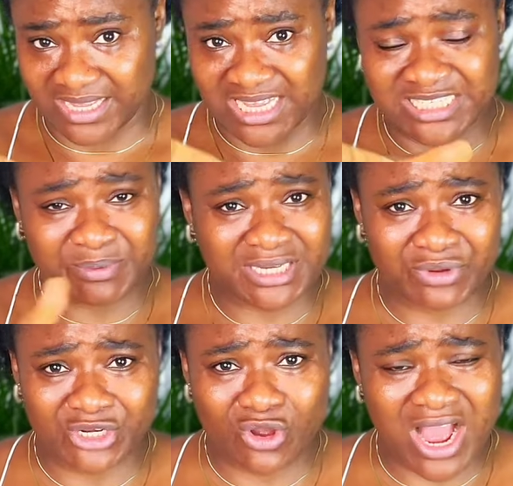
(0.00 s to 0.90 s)
Especially
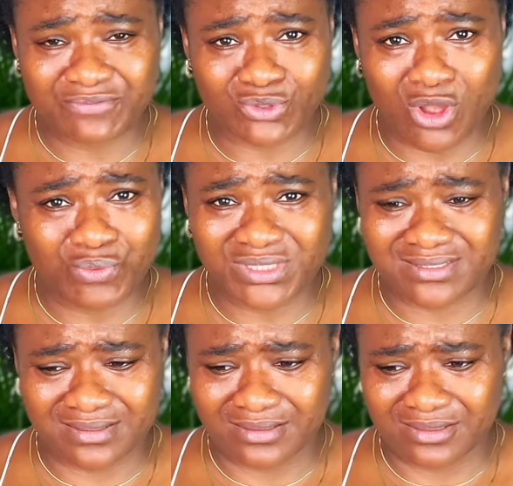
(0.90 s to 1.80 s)
when you have to come
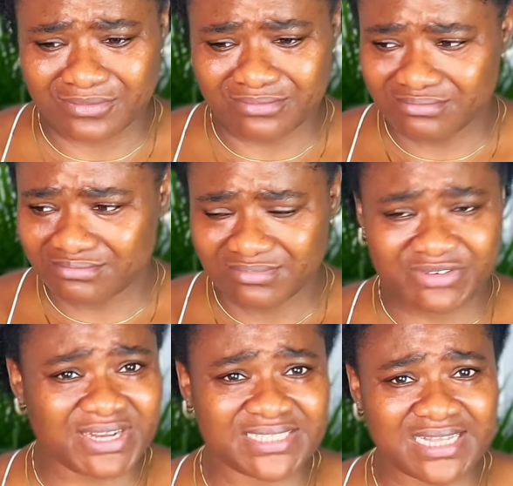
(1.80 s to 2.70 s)
with
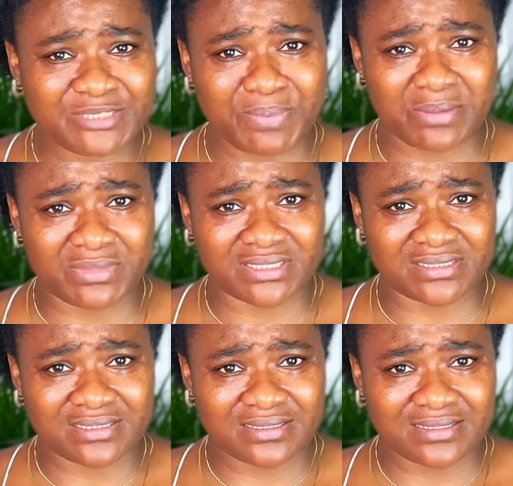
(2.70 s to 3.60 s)
resident permit,
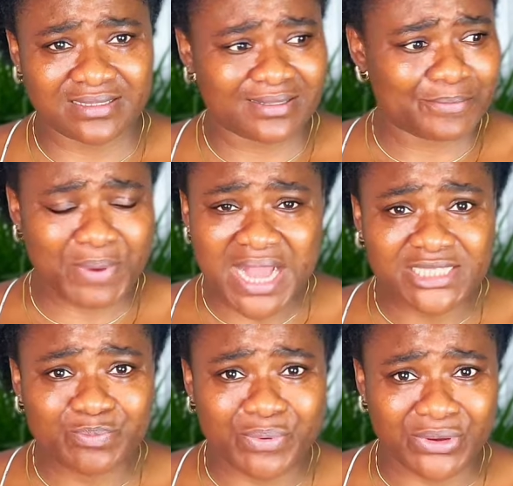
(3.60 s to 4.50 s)

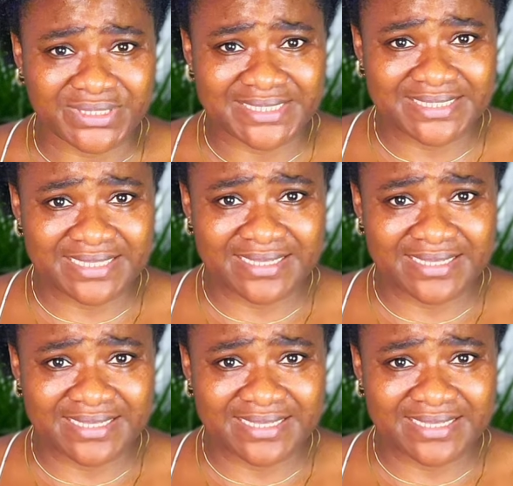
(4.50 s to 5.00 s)
passports.